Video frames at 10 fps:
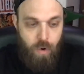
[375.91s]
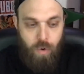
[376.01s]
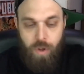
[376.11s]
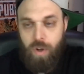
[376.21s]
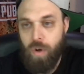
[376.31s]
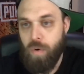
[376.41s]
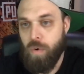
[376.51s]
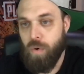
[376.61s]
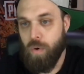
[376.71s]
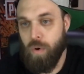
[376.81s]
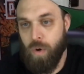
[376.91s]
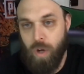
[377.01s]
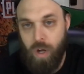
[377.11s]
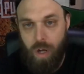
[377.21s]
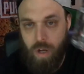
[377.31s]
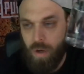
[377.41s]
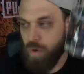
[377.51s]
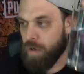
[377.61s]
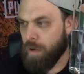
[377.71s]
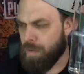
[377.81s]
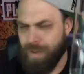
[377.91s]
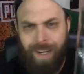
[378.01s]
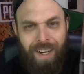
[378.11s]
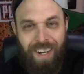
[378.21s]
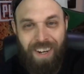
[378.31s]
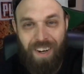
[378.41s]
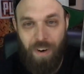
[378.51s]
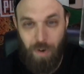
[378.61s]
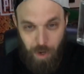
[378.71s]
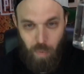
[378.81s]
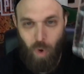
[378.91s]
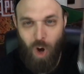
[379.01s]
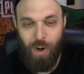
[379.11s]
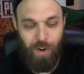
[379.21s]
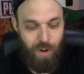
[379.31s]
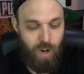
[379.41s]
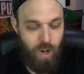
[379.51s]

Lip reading: or or your water.